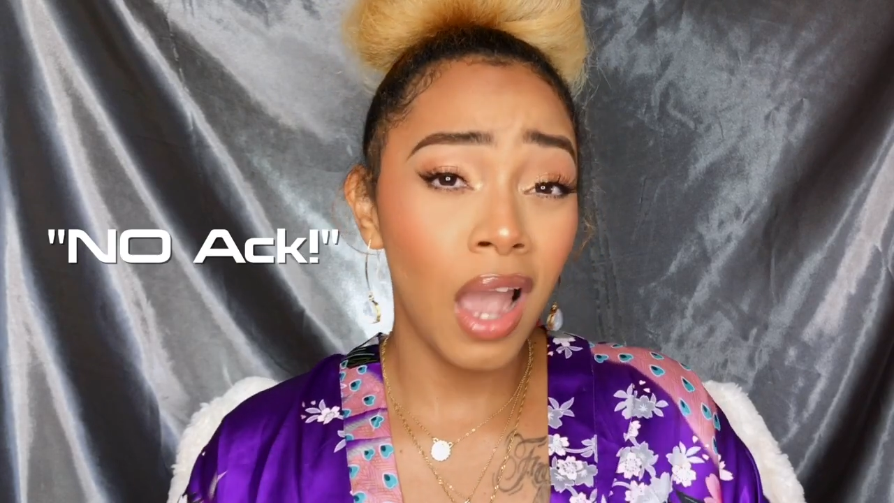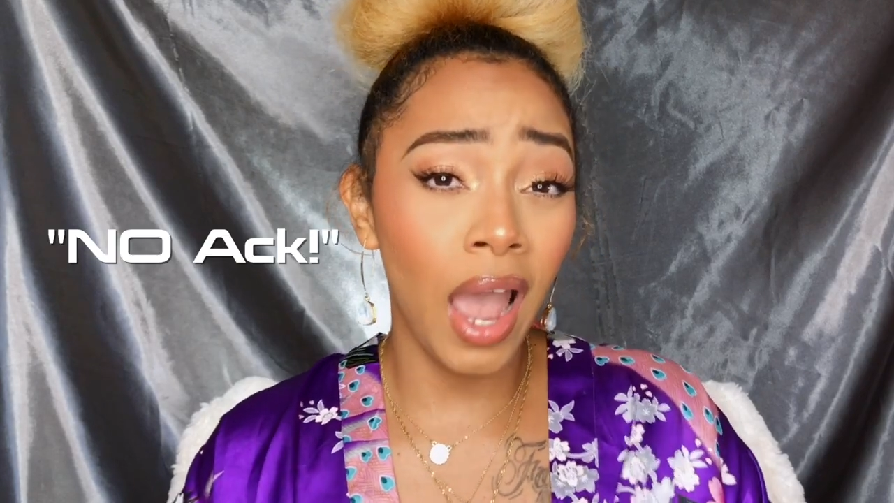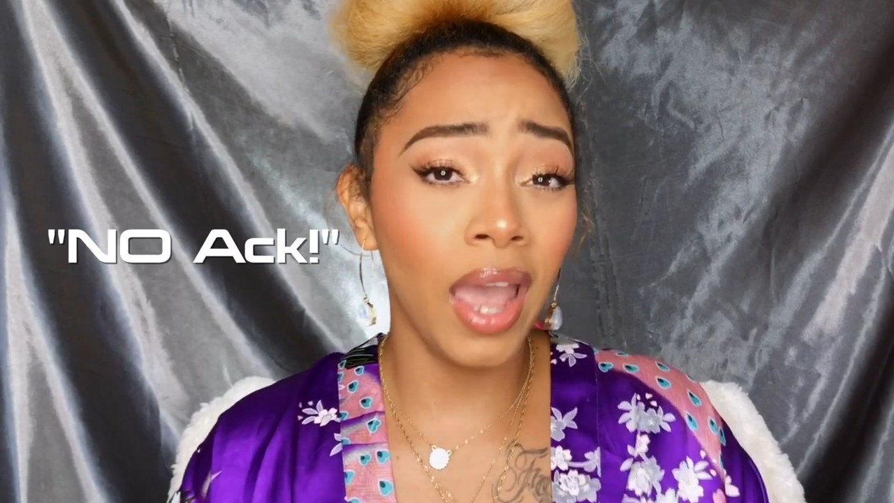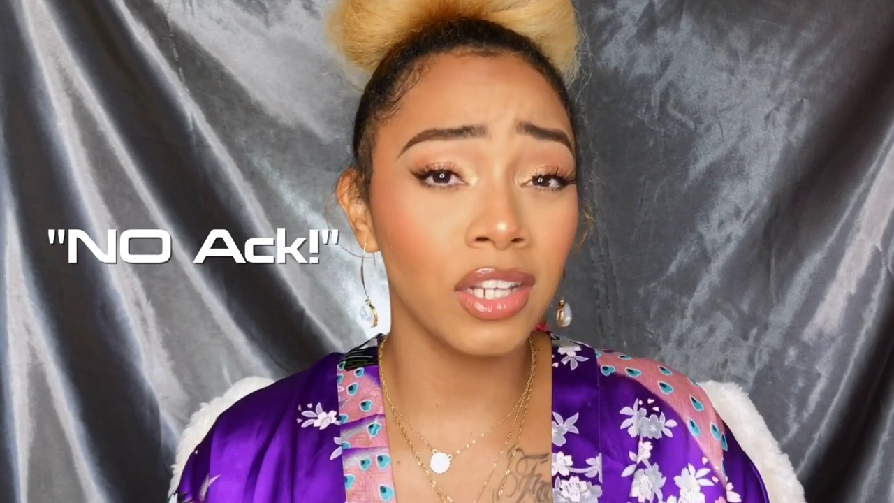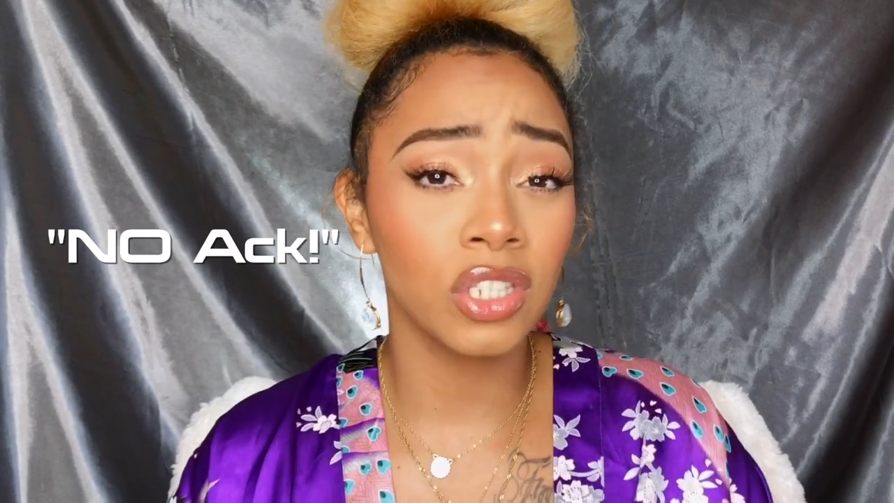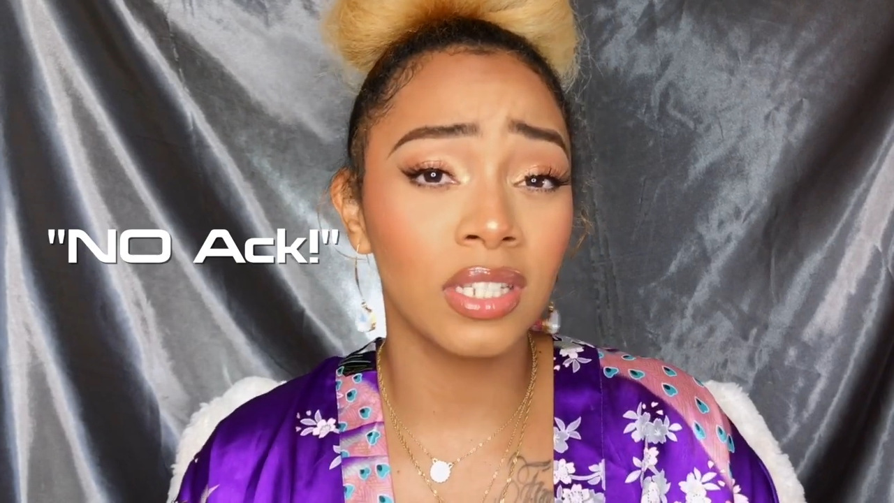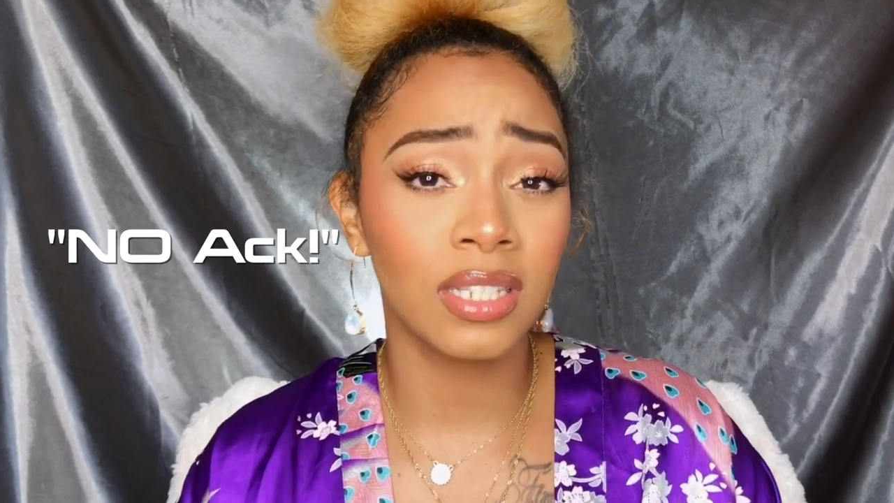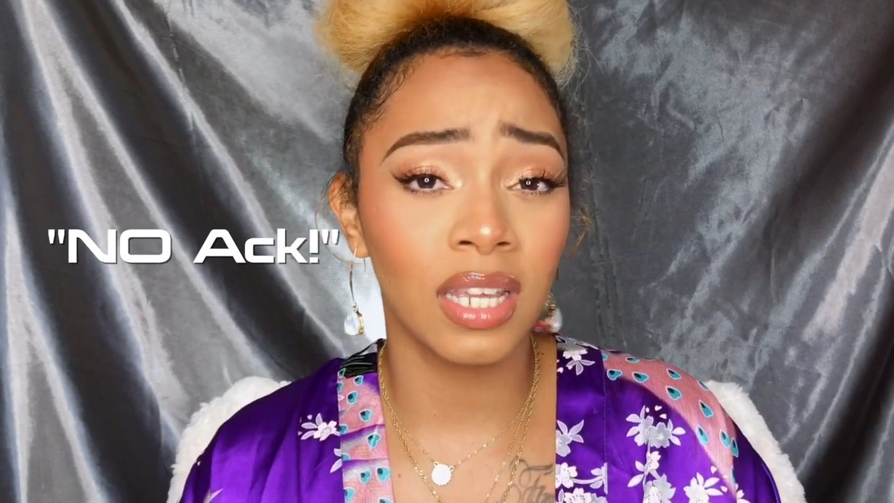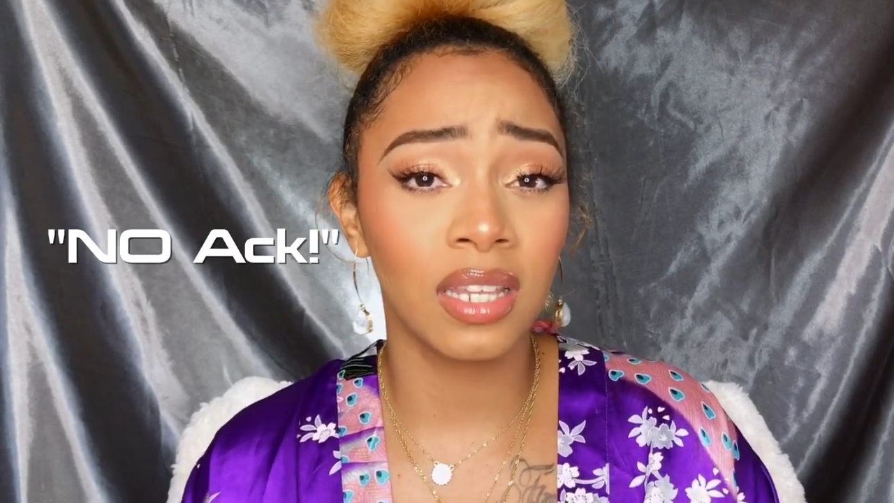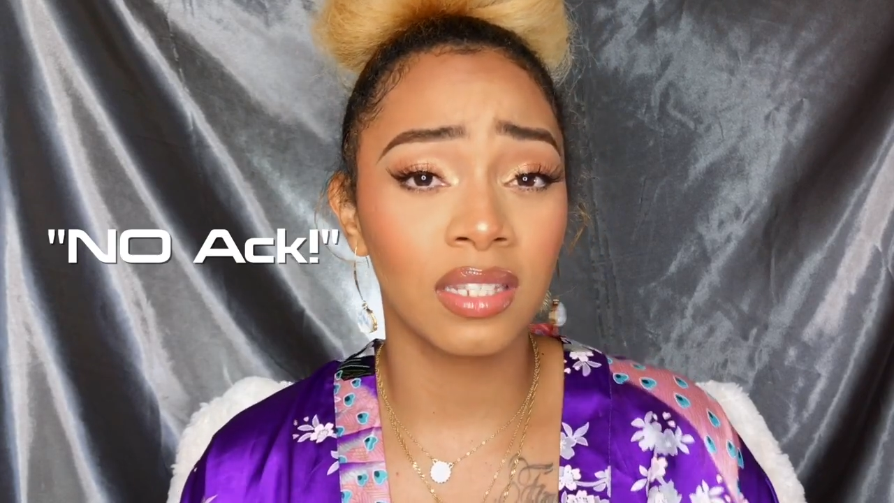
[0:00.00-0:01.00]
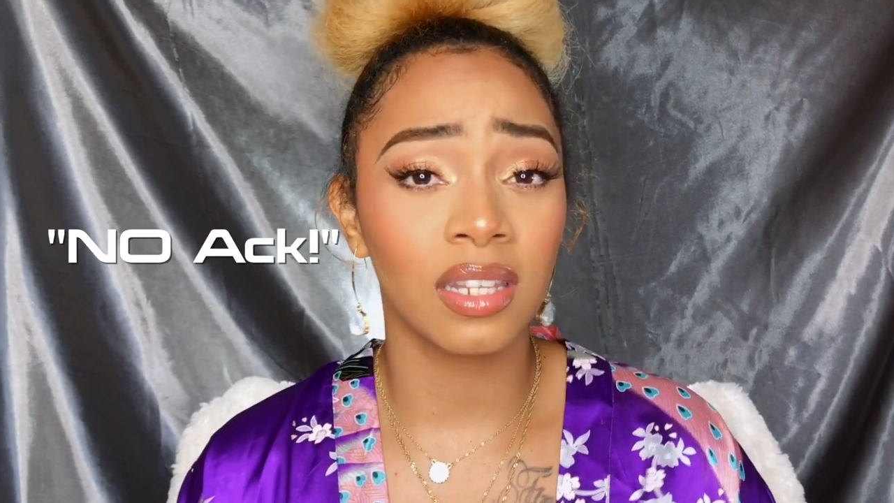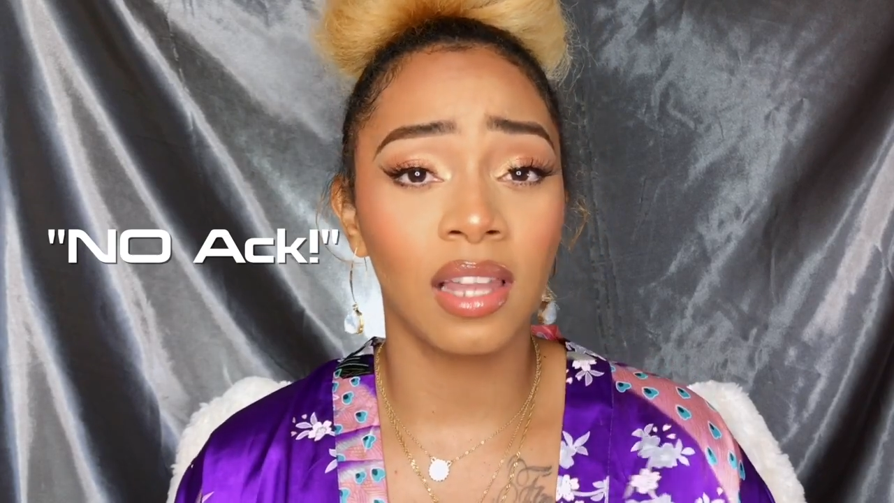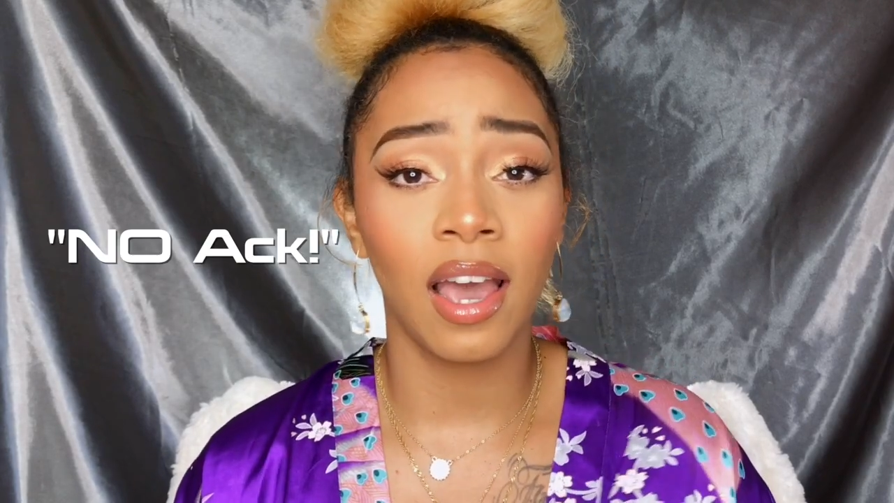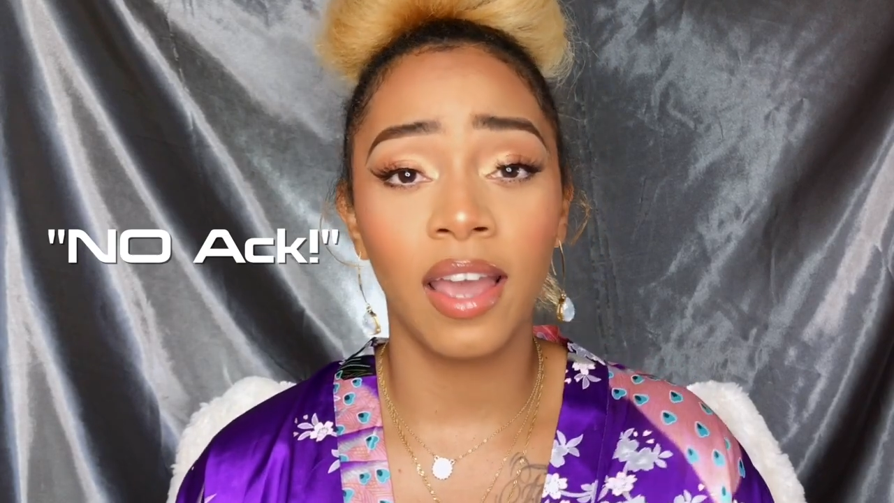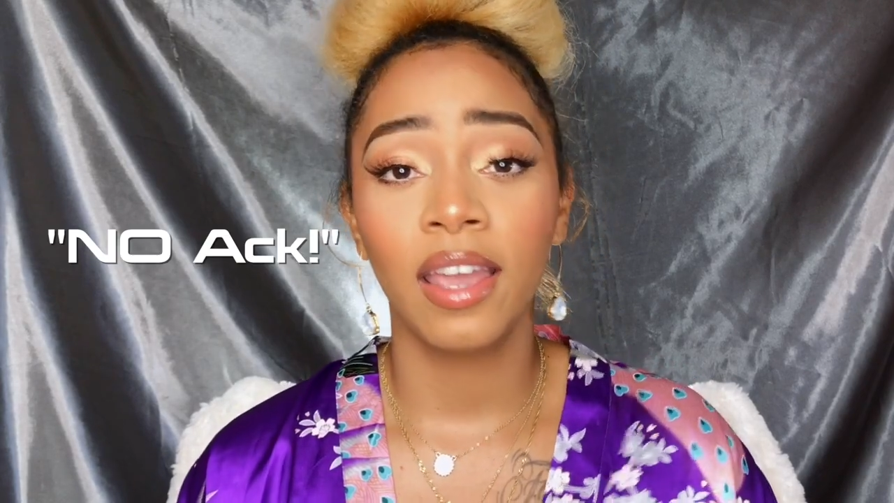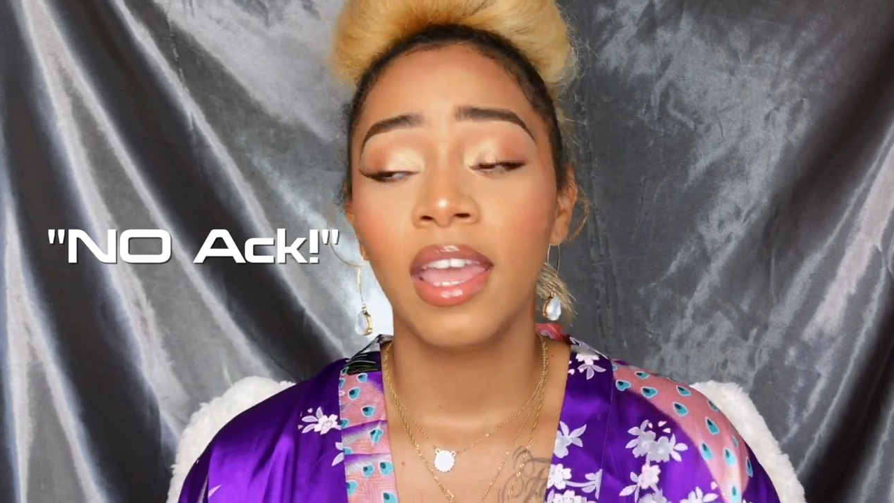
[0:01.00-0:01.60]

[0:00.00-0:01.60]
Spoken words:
I actually say this a lot,